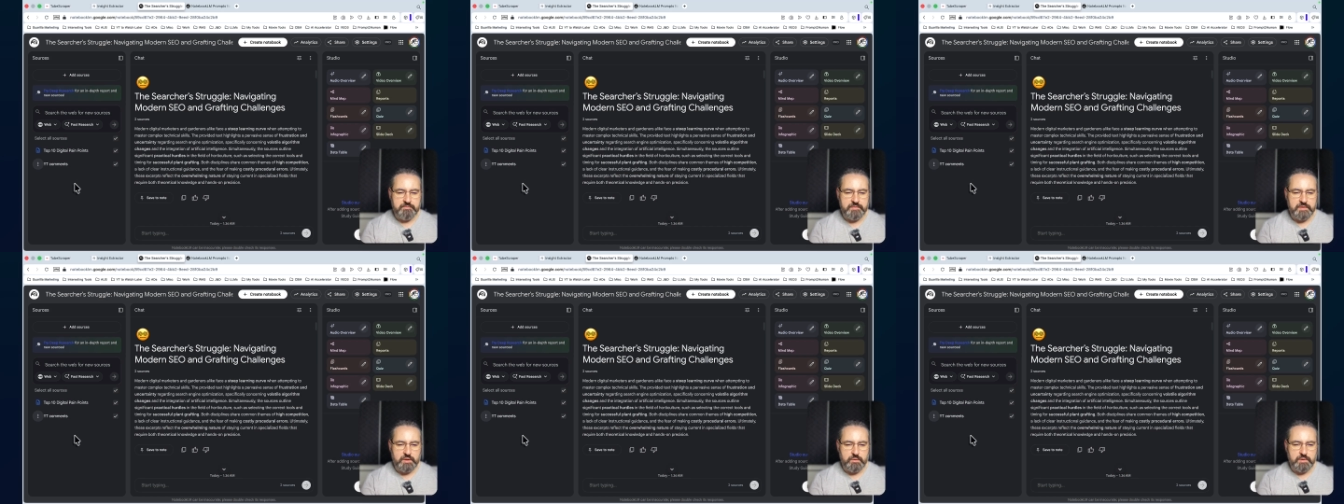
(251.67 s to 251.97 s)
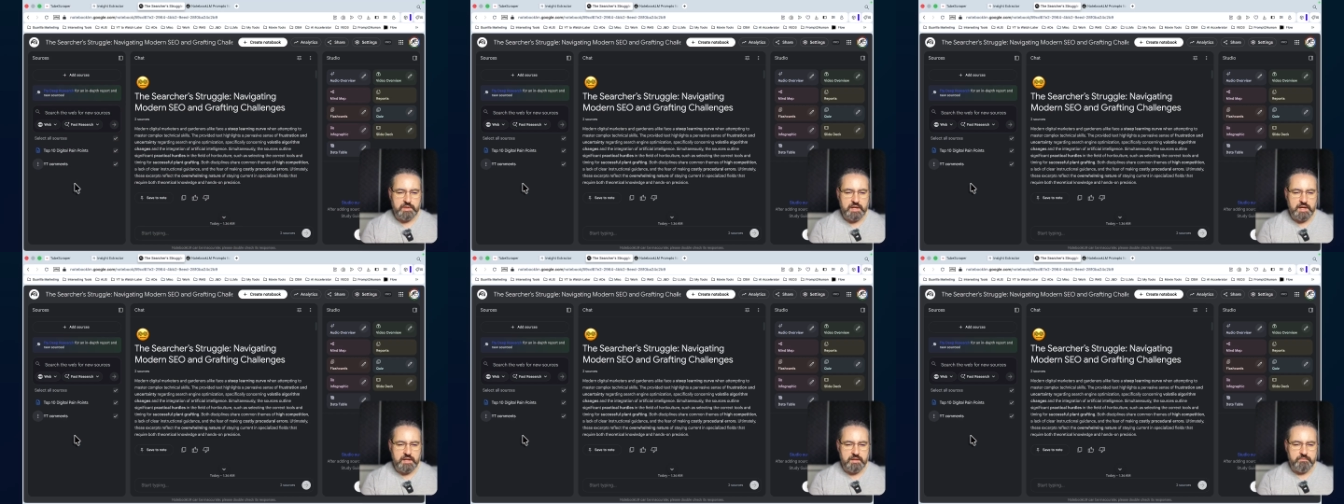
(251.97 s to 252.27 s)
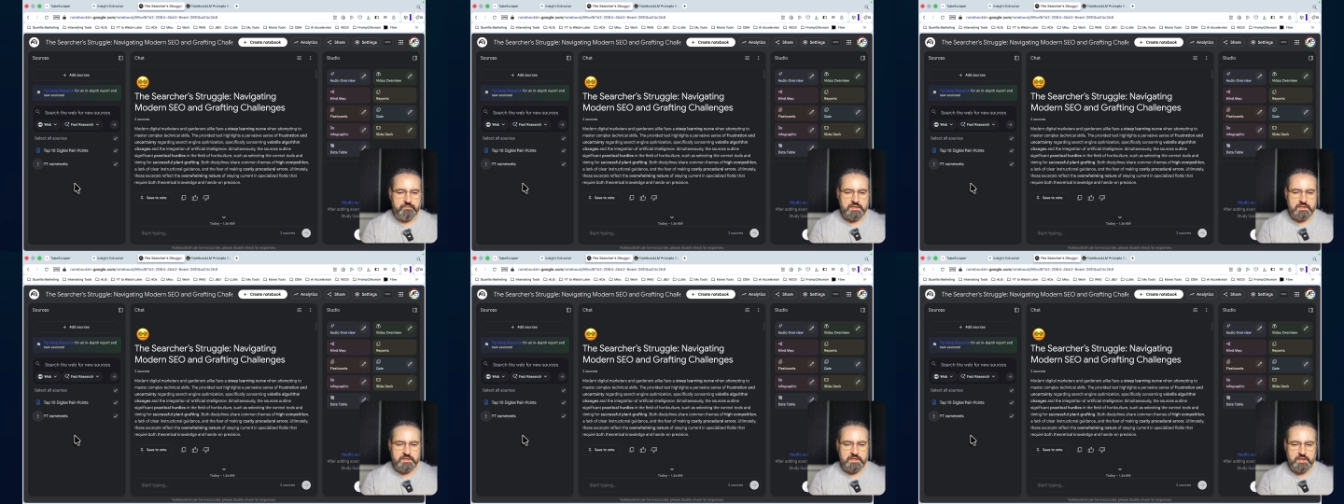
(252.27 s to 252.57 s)
Okay,
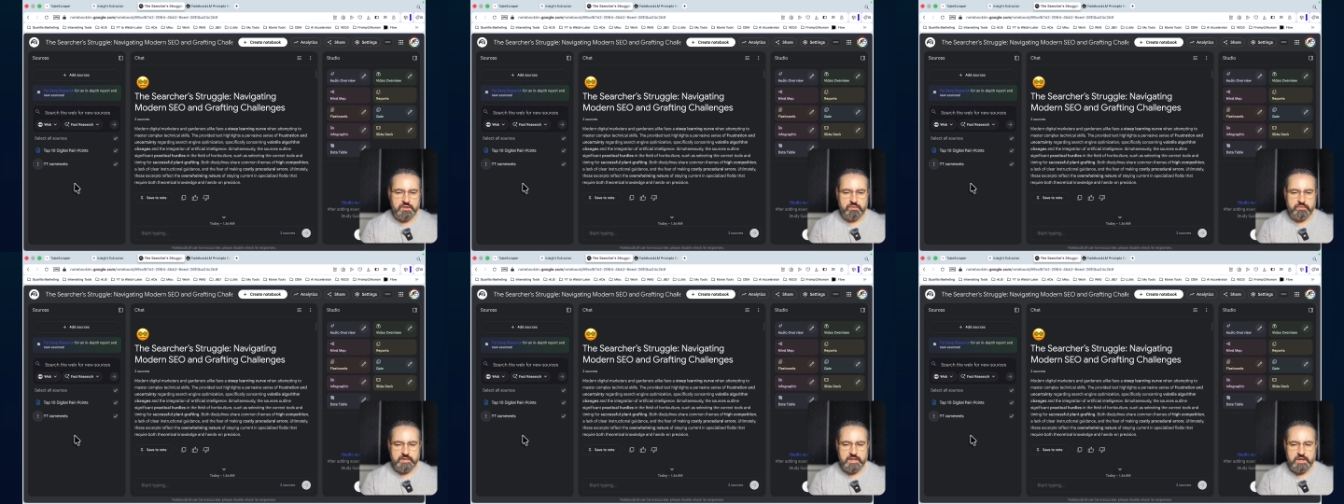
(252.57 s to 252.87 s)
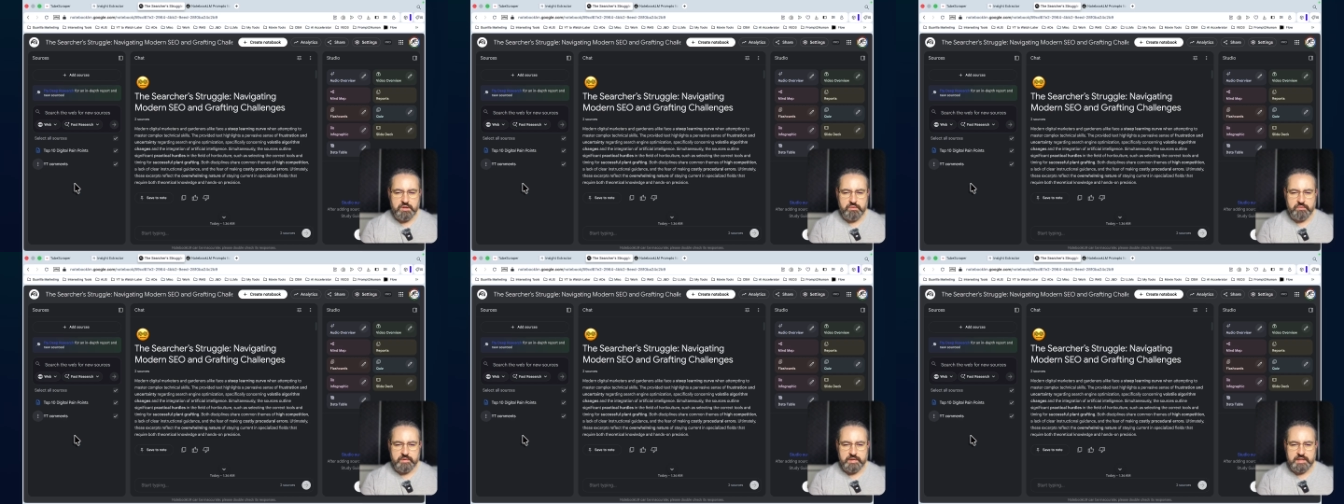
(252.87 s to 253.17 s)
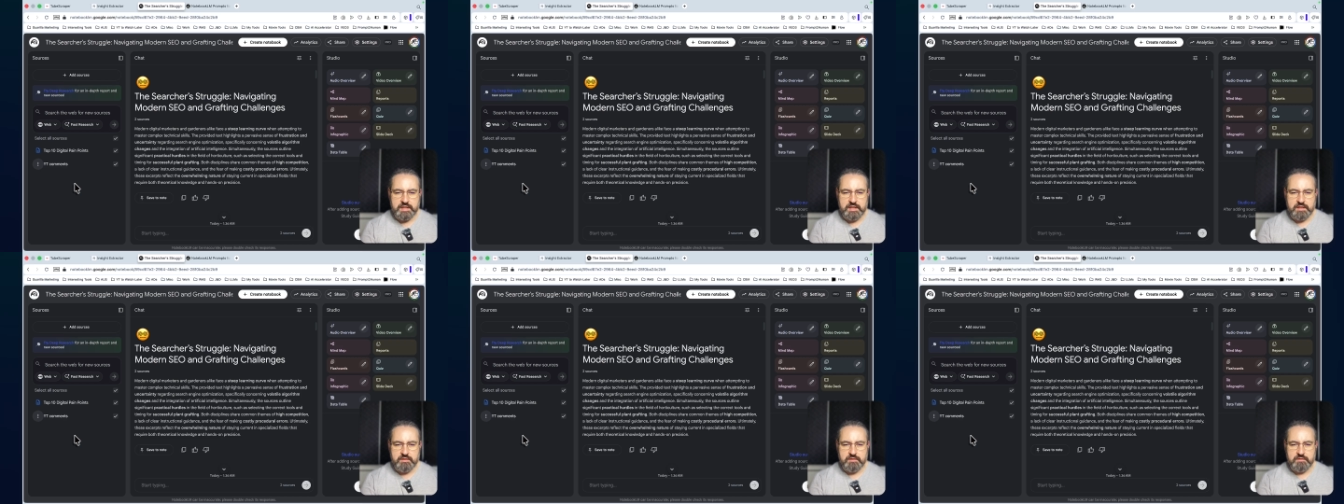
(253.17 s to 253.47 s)
so now
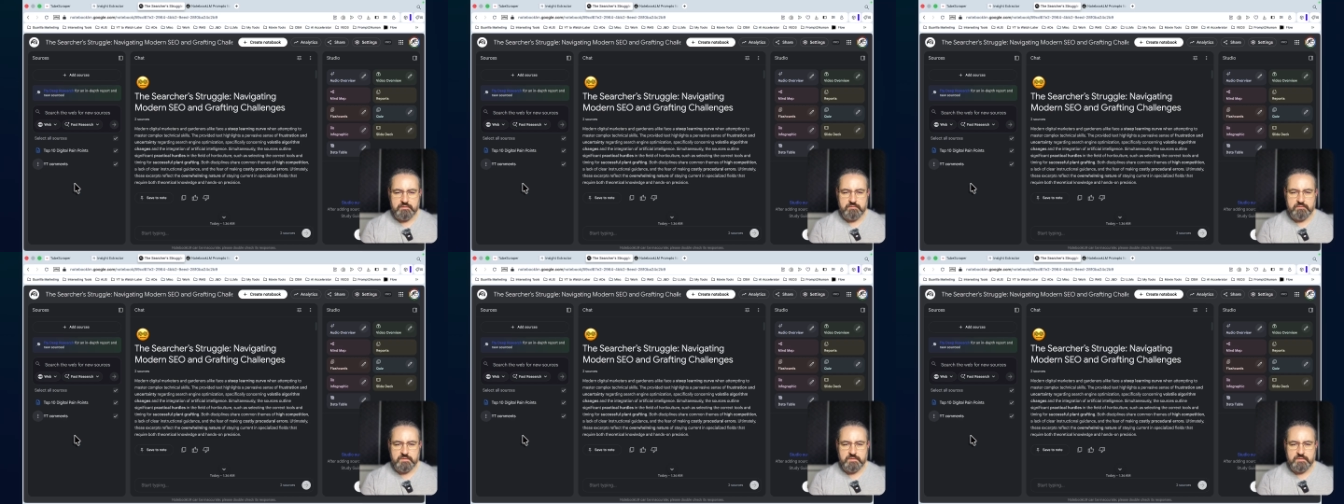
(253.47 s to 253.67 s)
again,